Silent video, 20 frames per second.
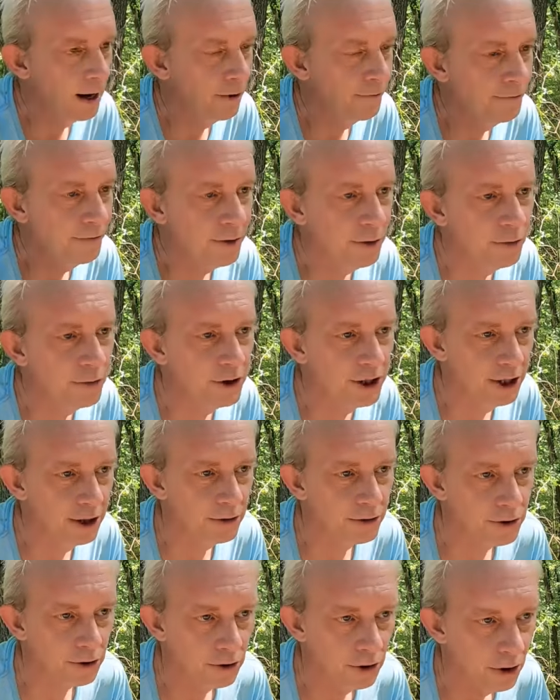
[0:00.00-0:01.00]
A few
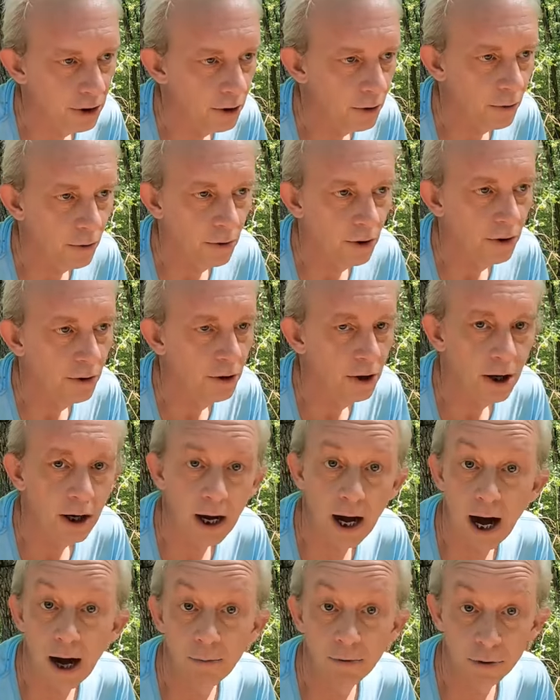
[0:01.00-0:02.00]
years ago,
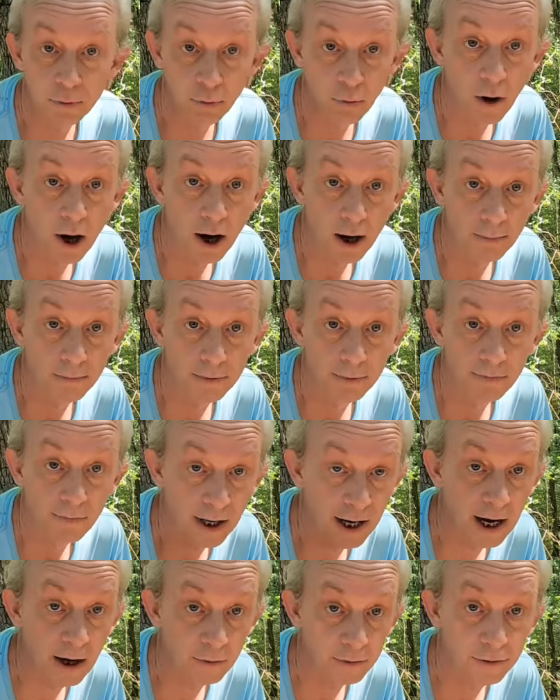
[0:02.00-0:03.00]
I was robbed.
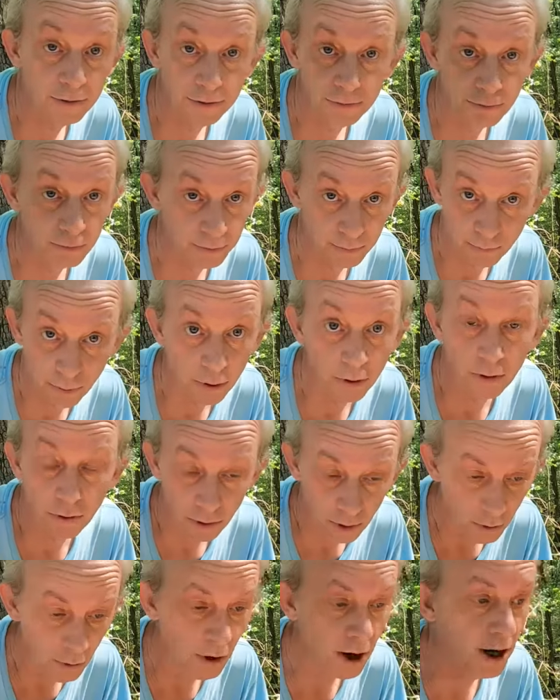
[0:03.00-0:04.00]
My house was
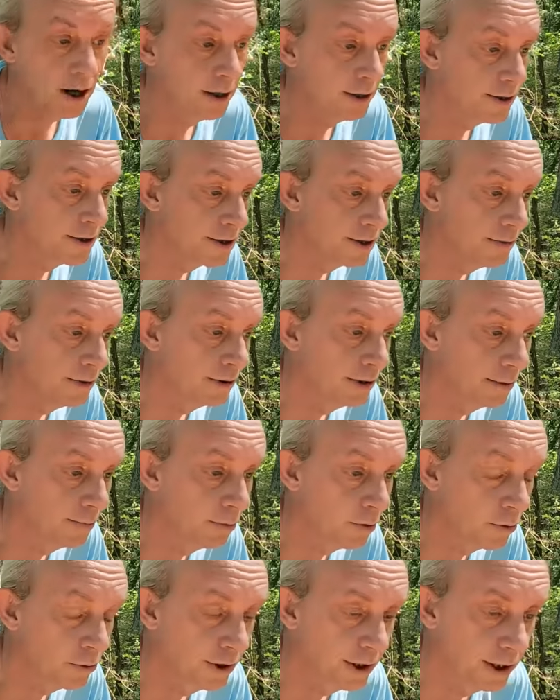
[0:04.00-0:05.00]
burglarized. They
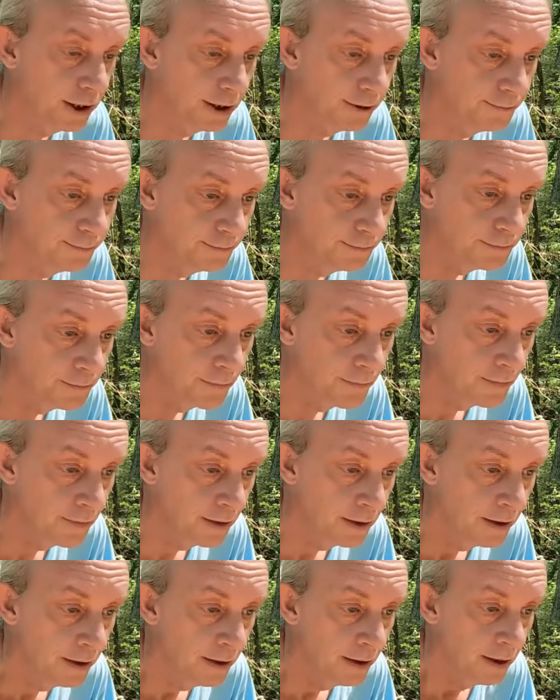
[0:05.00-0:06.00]
broke in
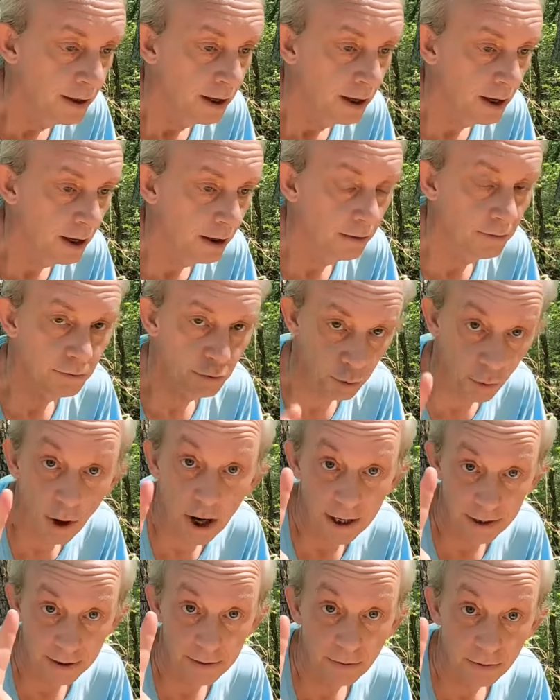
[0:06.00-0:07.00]

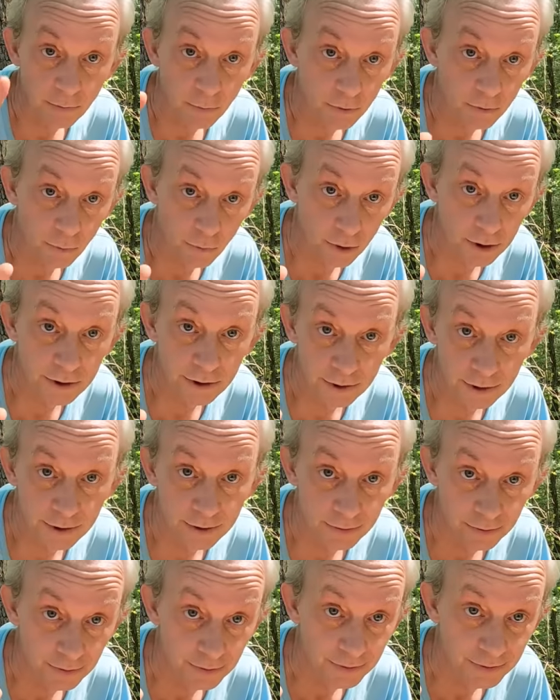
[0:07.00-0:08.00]
twice. Once
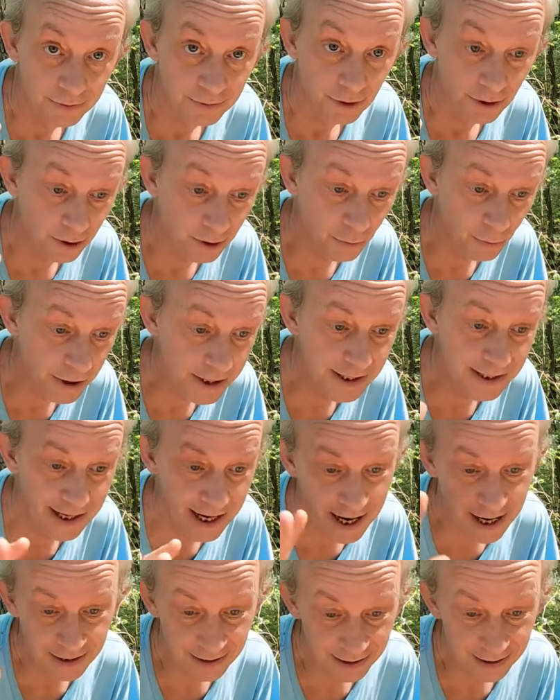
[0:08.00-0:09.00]
on a
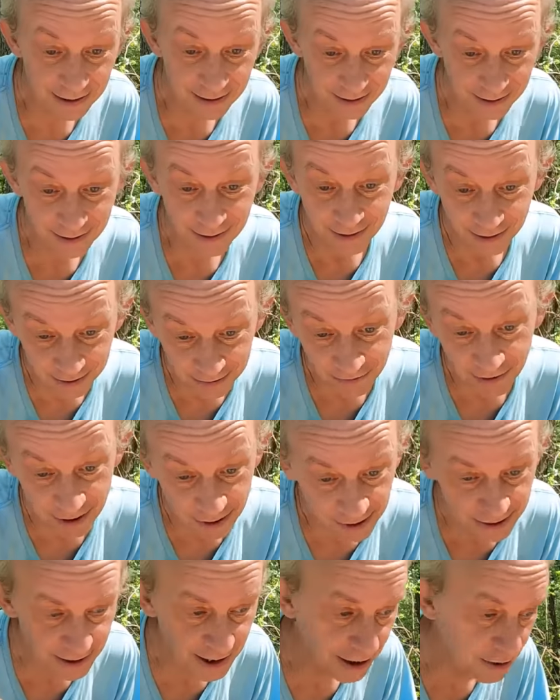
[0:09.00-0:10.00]
Wednesday, and then the
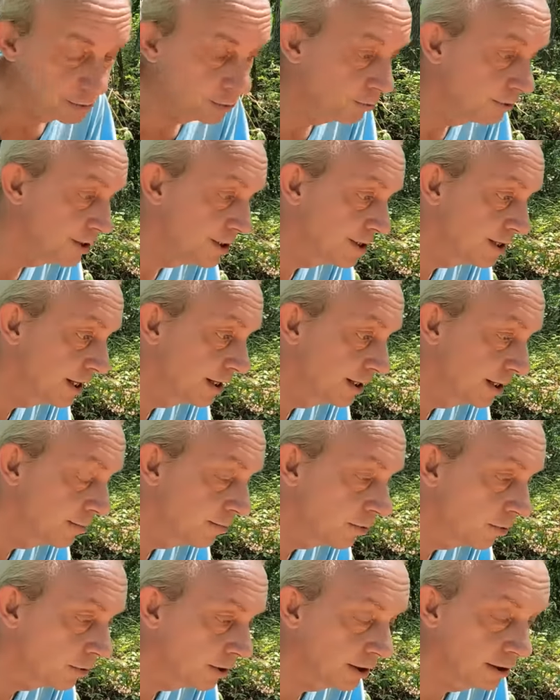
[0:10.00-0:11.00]
very next Wednesday, they
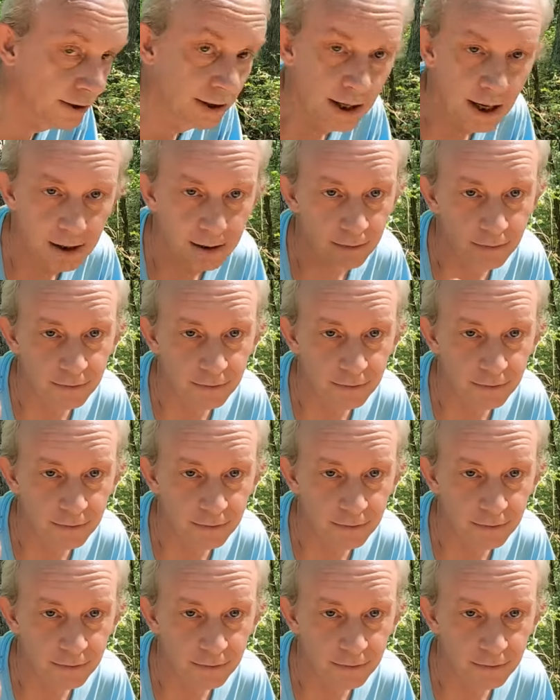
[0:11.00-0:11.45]
broke in.